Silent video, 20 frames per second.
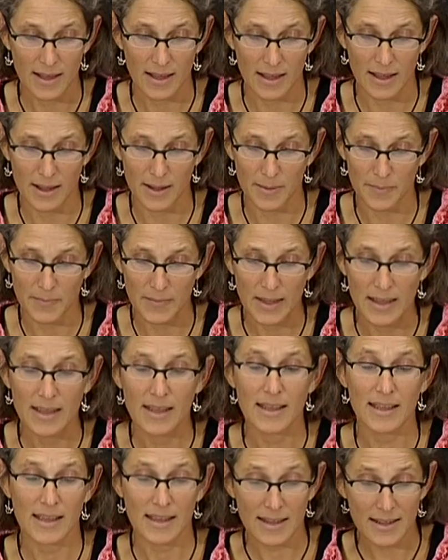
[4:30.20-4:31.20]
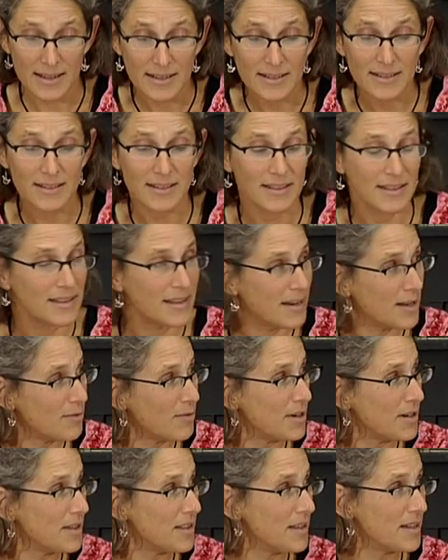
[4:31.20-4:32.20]
Um, and then I
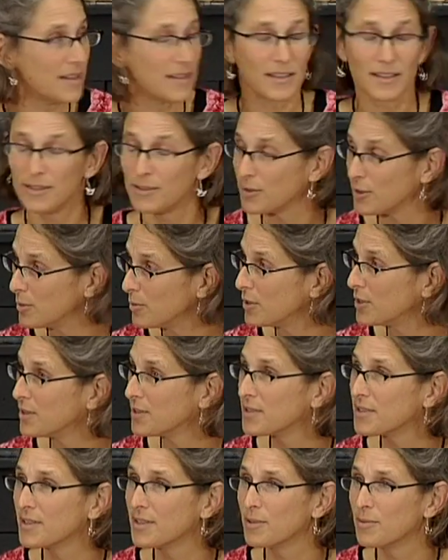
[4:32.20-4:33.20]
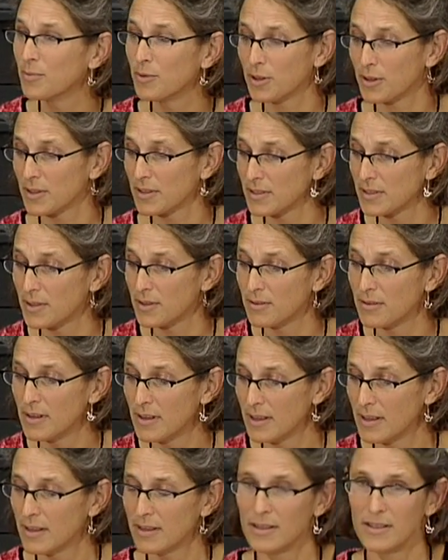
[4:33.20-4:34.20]
want to thank the contributors to the book. So
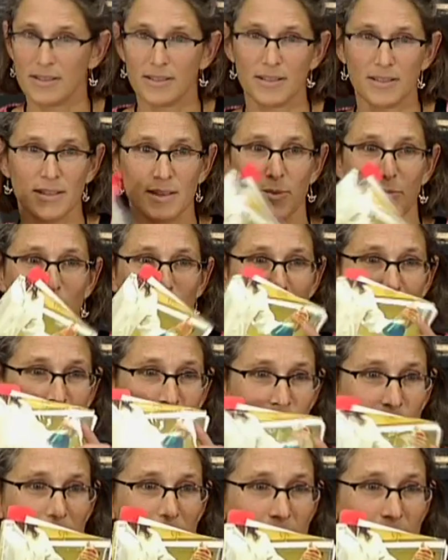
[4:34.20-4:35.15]
this is the book.